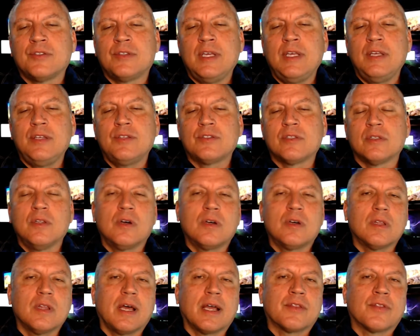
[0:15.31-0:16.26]
These
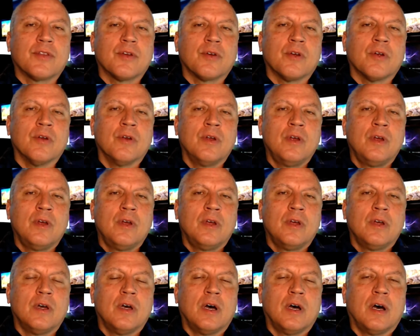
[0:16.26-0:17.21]
look like they're
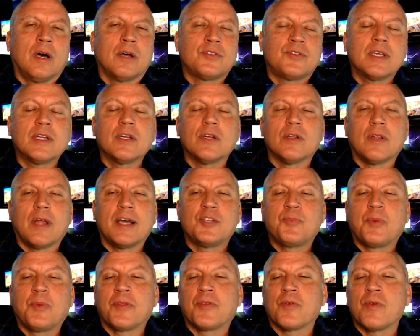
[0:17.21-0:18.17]
signal lights,
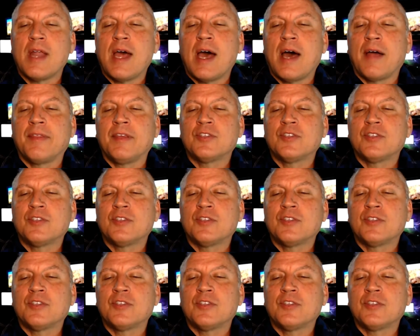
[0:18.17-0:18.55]
but they're not.